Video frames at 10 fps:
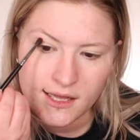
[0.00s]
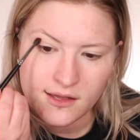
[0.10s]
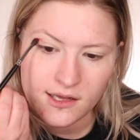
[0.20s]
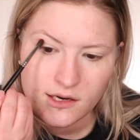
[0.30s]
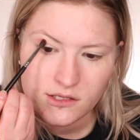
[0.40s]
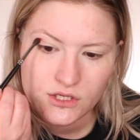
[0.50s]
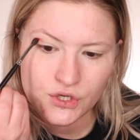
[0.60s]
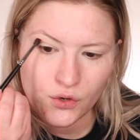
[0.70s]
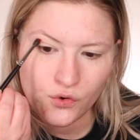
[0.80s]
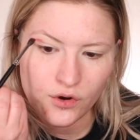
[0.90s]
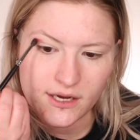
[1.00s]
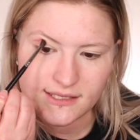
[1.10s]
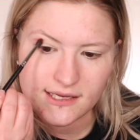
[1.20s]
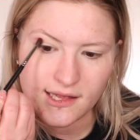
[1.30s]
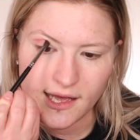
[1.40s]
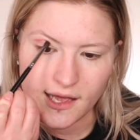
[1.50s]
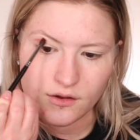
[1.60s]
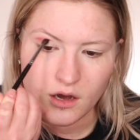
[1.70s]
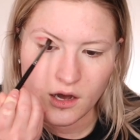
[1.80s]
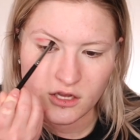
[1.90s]
I think it is so crazy
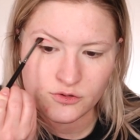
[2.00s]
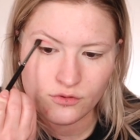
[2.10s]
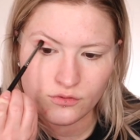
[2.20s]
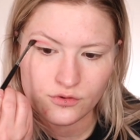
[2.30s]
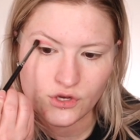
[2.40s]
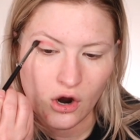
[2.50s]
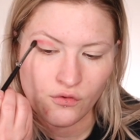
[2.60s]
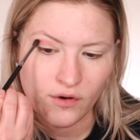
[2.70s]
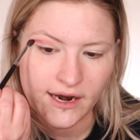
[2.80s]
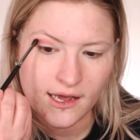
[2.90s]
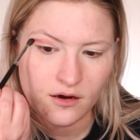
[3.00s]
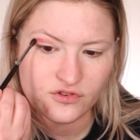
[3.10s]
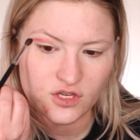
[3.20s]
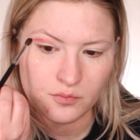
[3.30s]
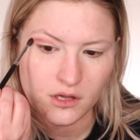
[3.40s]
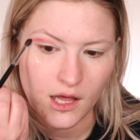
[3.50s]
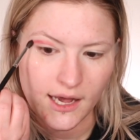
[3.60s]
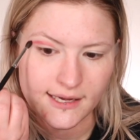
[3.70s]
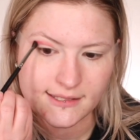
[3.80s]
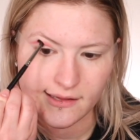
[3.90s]
that hospitals are running out of
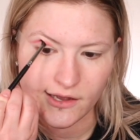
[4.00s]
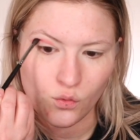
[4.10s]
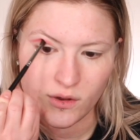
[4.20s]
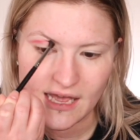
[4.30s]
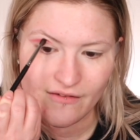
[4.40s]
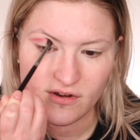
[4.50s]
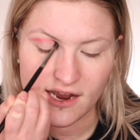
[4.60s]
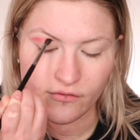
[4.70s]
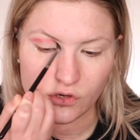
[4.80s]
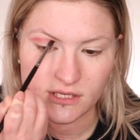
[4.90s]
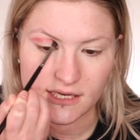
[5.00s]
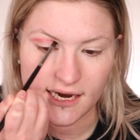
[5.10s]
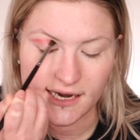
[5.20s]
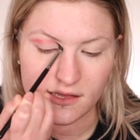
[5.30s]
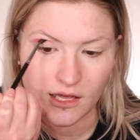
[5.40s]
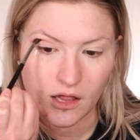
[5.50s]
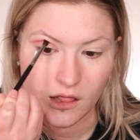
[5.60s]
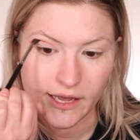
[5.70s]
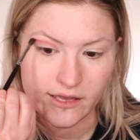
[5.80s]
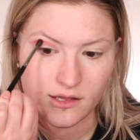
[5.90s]
supplies. Like, we have never seen
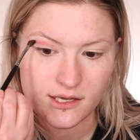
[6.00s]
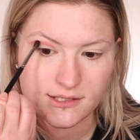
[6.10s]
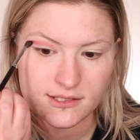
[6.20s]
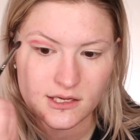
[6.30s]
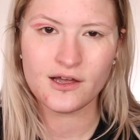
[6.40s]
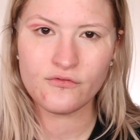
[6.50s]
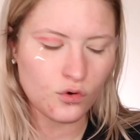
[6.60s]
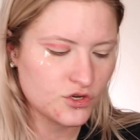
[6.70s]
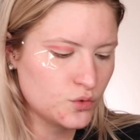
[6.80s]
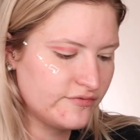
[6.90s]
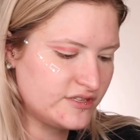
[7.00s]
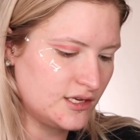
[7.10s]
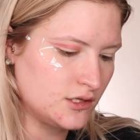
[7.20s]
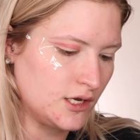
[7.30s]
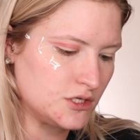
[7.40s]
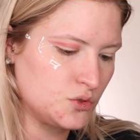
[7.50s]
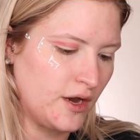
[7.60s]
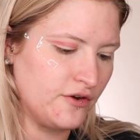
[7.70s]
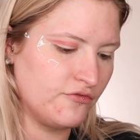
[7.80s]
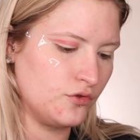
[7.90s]
anything like this. Like, of course we've seen like
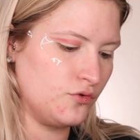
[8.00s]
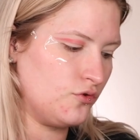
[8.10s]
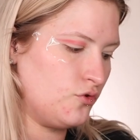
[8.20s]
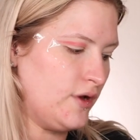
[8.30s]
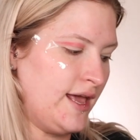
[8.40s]
swine flu